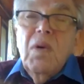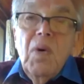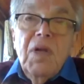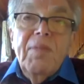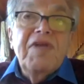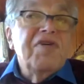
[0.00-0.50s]

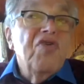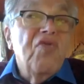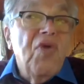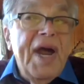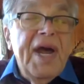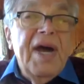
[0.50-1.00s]
all about the
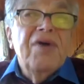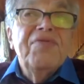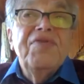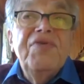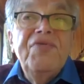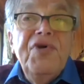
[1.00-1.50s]

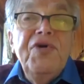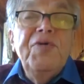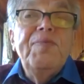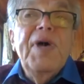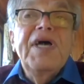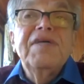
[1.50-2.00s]
crowd, the
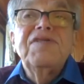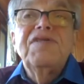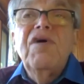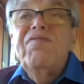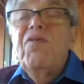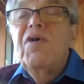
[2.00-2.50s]
group, and
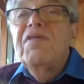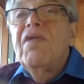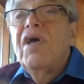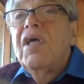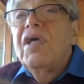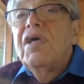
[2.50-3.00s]
so forth.
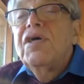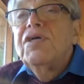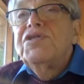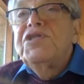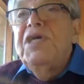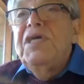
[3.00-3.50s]

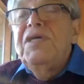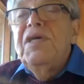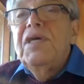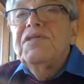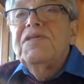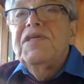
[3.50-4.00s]

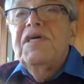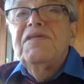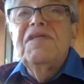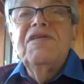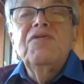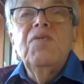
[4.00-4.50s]
She
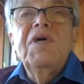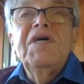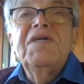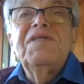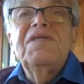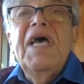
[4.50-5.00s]
says this
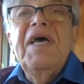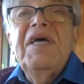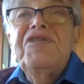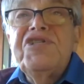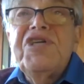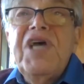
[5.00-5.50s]
was
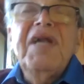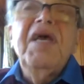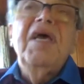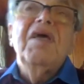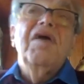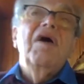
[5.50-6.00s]
a
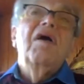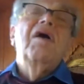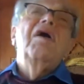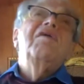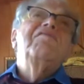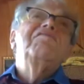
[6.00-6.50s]
shedding
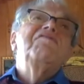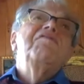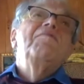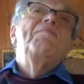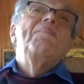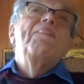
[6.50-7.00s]
of
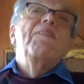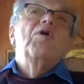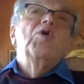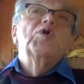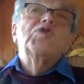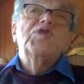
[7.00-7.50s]

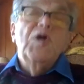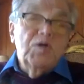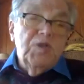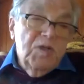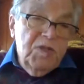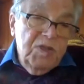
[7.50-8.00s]

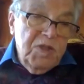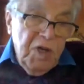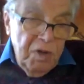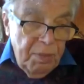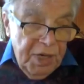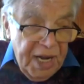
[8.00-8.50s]
social
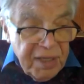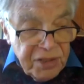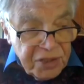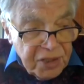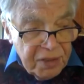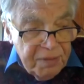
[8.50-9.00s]

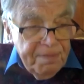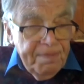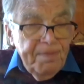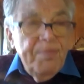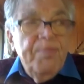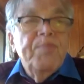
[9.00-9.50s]
determination
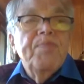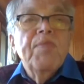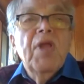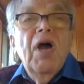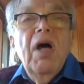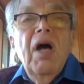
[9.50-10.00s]

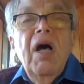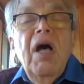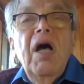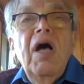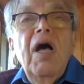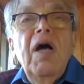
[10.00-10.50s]

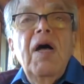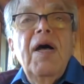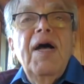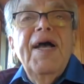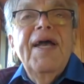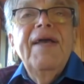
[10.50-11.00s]

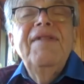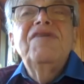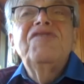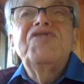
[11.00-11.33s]
uh, in the